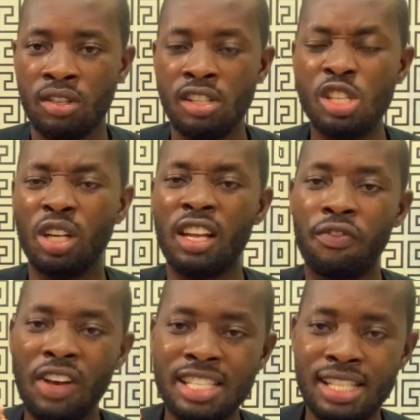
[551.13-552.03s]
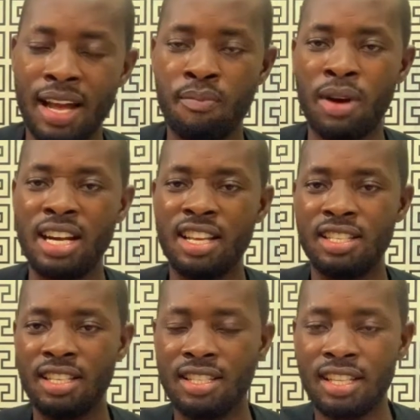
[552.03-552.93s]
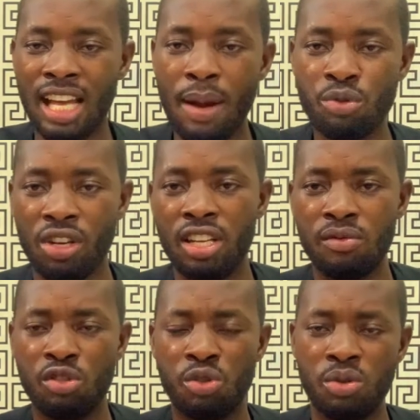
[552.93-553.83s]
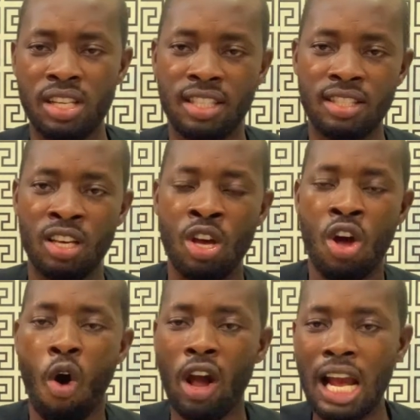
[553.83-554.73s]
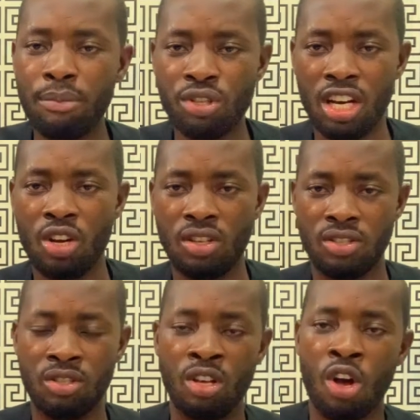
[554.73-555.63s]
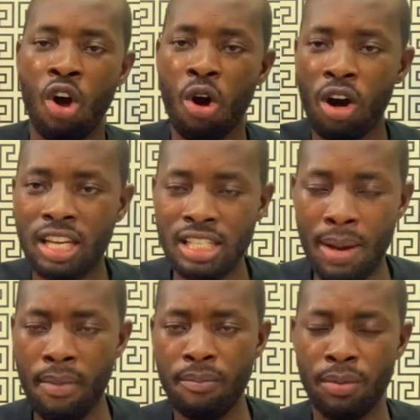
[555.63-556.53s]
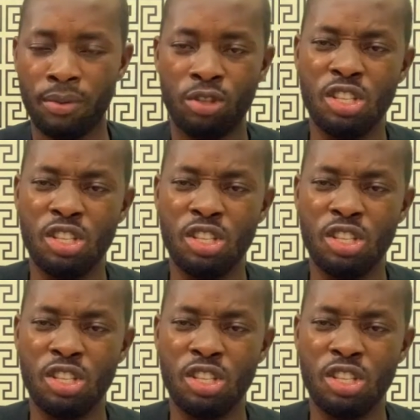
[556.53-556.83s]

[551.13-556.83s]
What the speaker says: This is not the first time bandits is capturing students or capturing us or kidnapping people.